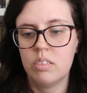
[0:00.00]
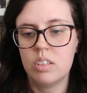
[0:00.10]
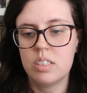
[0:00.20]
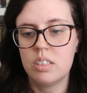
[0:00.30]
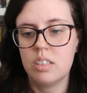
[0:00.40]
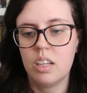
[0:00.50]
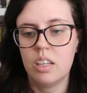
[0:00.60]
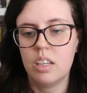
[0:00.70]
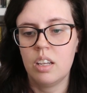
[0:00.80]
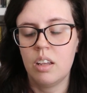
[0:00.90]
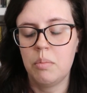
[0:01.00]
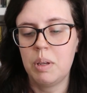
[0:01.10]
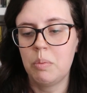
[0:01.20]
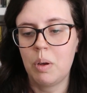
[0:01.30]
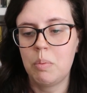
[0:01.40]
de um,
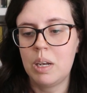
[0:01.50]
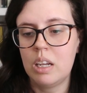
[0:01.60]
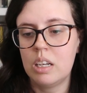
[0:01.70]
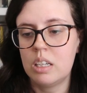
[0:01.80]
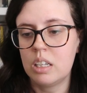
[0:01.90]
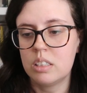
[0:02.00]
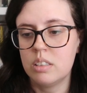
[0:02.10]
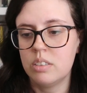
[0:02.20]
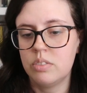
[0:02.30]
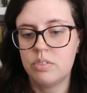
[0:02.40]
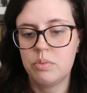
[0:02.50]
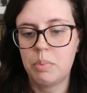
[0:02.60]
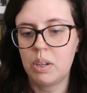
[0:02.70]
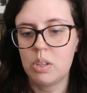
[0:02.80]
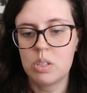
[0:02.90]
NYPD detective
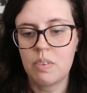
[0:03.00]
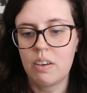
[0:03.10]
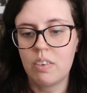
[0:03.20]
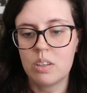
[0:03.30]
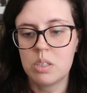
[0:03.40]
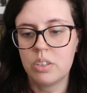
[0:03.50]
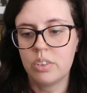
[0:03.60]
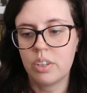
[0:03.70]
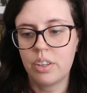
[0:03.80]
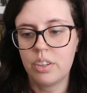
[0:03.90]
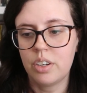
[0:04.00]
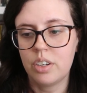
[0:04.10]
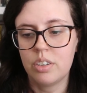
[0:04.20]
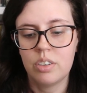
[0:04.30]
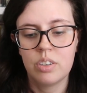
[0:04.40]
barely surviving a serial
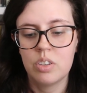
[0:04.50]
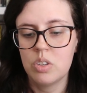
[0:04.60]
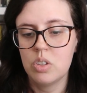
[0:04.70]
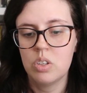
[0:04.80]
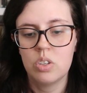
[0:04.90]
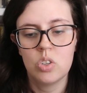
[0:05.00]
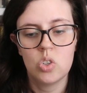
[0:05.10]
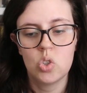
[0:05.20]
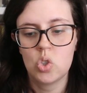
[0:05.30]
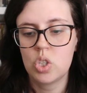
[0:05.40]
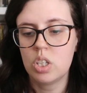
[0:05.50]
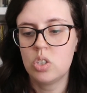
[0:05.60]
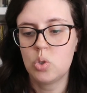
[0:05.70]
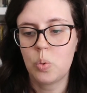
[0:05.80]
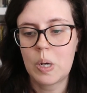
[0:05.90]
killer. She
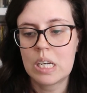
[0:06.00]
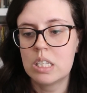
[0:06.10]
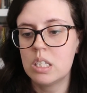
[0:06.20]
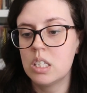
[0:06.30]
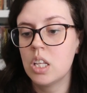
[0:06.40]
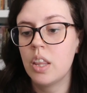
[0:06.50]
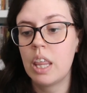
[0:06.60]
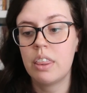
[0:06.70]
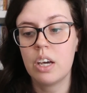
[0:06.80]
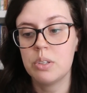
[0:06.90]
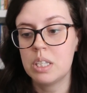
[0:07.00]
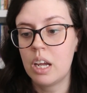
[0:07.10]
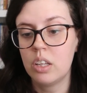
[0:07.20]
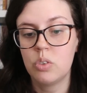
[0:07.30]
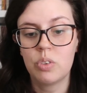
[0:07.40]
joins the Thousand
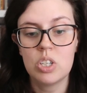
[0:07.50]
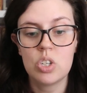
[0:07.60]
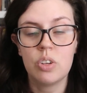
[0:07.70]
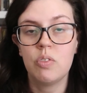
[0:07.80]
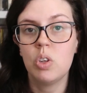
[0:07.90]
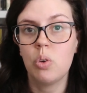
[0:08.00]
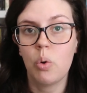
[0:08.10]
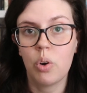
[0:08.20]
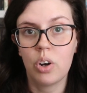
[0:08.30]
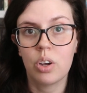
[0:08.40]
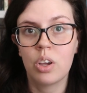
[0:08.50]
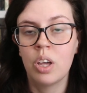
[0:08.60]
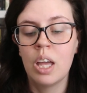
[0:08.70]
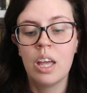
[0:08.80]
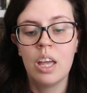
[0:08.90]
Island region of New York
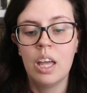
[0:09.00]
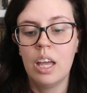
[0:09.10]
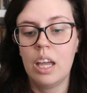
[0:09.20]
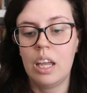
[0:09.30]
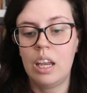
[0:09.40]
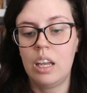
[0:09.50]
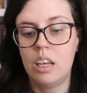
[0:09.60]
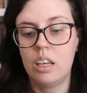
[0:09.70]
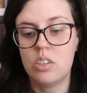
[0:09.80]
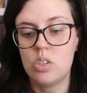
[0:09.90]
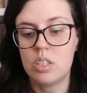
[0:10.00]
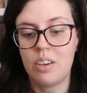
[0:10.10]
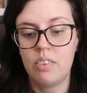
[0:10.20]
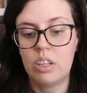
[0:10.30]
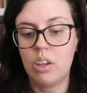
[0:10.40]
and she's
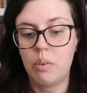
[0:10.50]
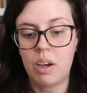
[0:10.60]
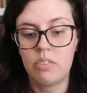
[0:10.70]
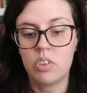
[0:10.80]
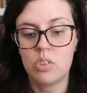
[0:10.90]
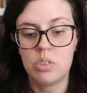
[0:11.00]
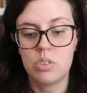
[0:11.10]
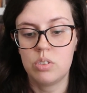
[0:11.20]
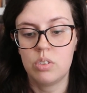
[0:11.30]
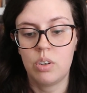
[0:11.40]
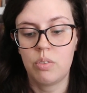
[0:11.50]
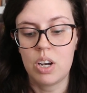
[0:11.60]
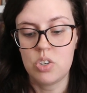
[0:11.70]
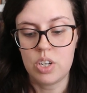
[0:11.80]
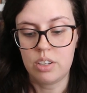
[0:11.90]
having to go after a
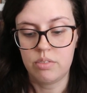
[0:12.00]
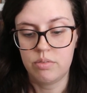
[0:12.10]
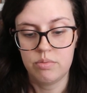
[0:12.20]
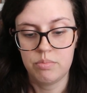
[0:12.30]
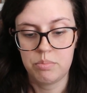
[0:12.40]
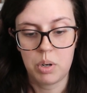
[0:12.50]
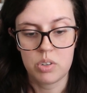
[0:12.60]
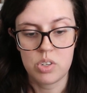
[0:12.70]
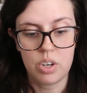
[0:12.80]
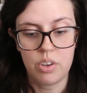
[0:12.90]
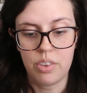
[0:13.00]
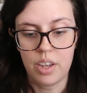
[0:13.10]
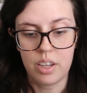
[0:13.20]
raging person on the